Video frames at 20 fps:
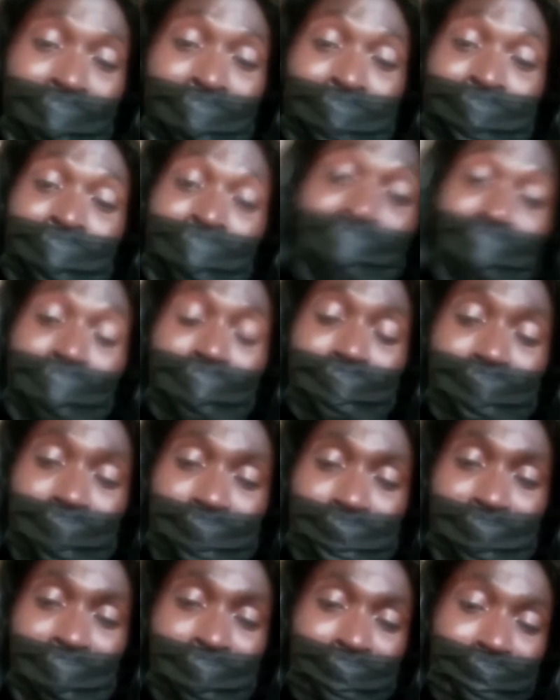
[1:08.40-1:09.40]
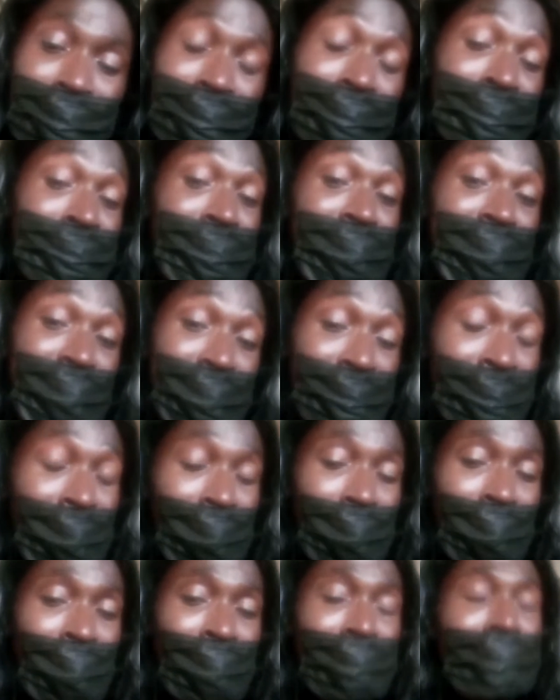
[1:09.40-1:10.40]
and her husband beat me
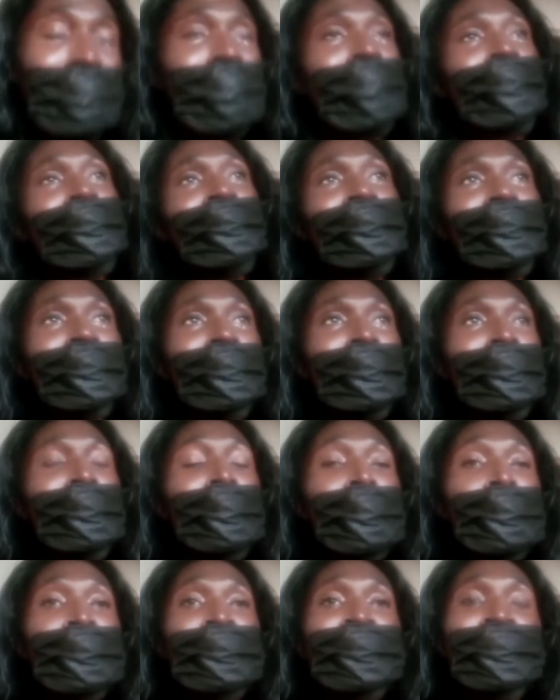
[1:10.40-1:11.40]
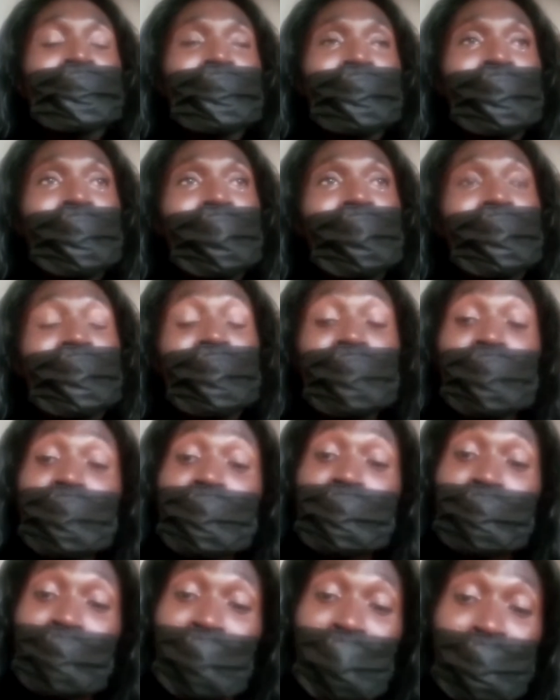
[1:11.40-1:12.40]
up. She
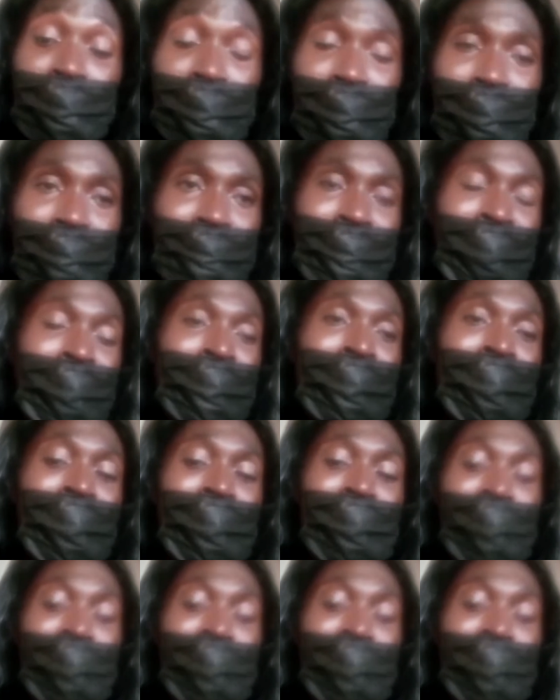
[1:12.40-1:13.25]
strangled my neck